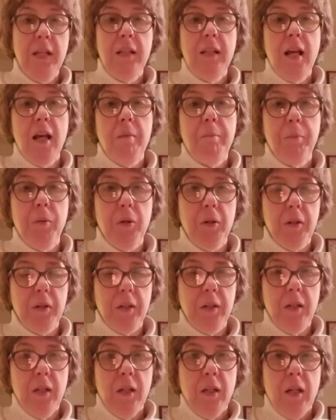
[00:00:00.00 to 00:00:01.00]
that
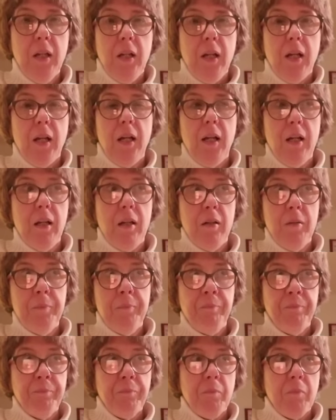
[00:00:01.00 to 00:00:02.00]
book
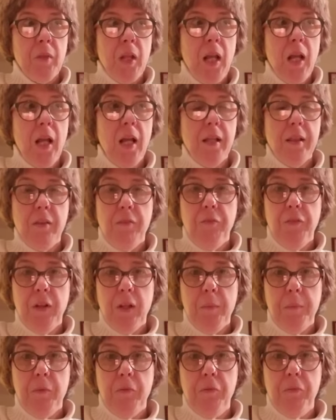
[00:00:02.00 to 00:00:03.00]
um, at the
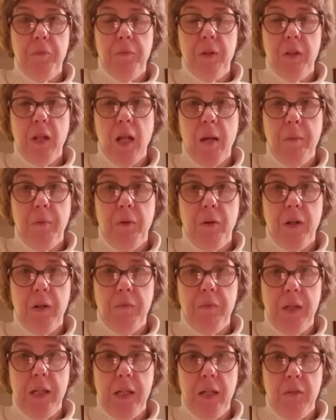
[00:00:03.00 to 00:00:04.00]
Phillips Library
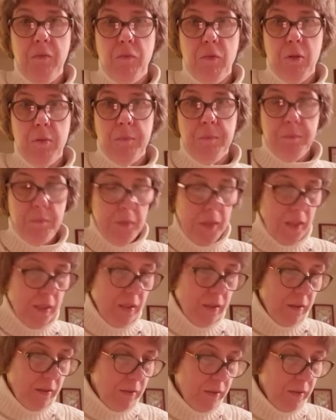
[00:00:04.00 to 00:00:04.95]
Reading Room in